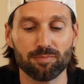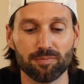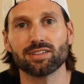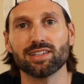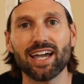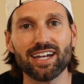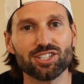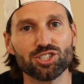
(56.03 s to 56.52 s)

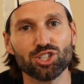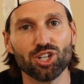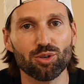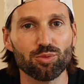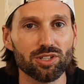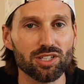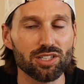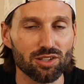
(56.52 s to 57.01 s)
Last year I
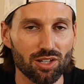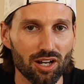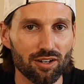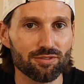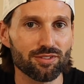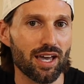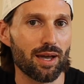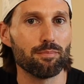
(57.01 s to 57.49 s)
really
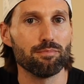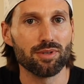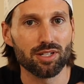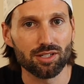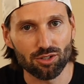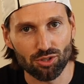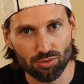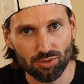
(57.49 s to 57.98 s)
loved that
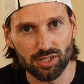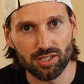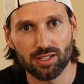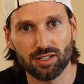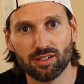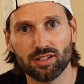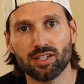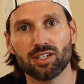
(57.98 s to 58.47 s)
mint
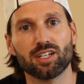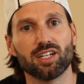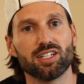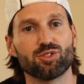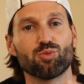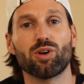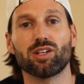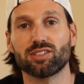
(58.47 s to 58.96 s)
green
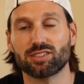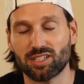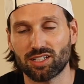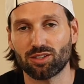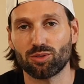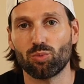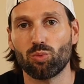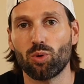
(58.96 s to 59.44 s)
as well as
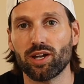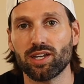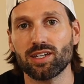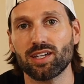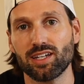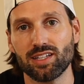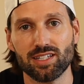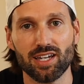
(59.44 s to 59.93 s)
the
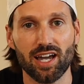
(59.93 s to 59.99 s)
white in the